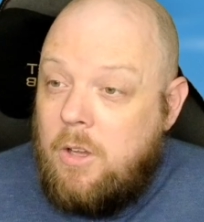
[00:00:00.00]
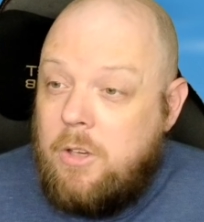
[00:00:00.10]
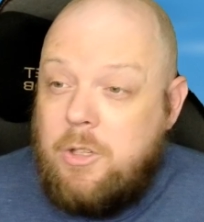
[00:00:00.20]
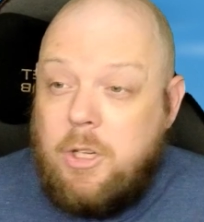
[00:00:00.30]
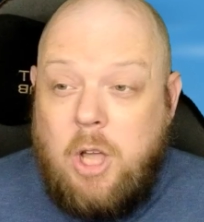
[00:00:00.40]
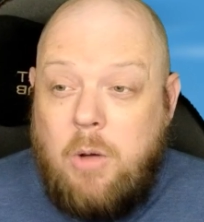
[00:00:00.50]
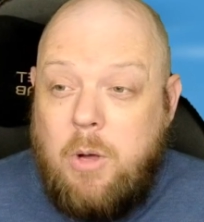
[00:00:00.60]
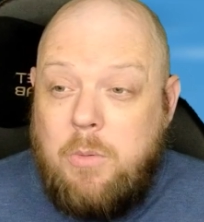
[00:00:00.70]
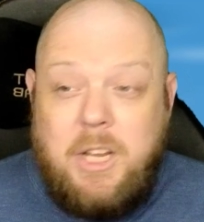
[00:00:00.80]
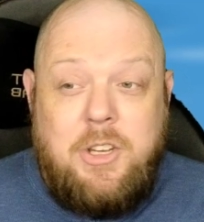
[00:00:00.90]
Dakota
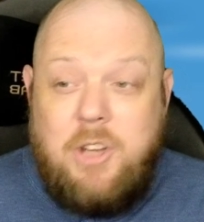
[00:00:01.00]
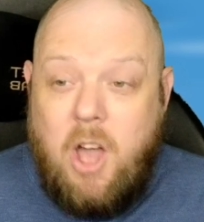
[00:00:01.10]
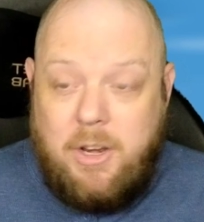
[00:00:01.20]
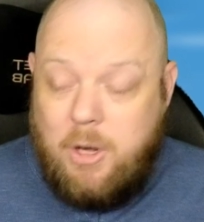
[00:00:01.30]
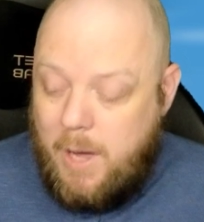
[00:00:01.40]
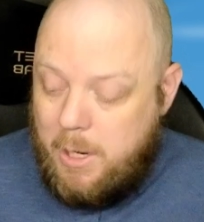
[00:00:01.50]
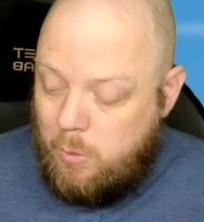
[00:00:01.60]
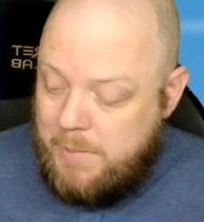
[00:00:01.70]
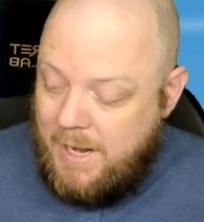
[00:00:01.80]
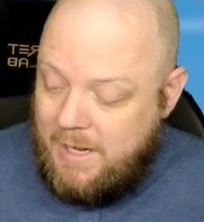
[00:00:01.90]
did not know how to
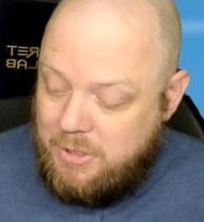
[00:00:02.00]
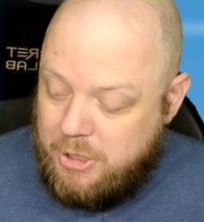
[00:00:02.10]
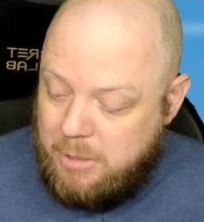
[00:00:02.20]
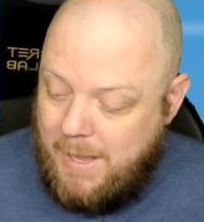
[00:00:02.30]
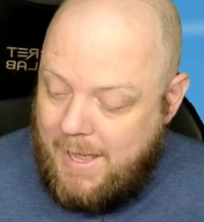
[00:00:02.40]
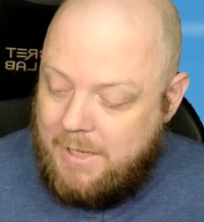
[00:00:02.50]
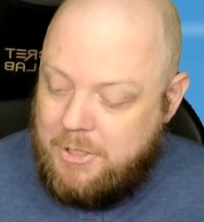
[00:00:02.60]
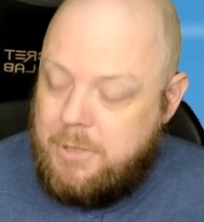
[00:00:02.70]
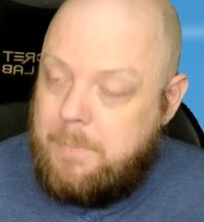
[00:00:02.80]
obtain such a pass.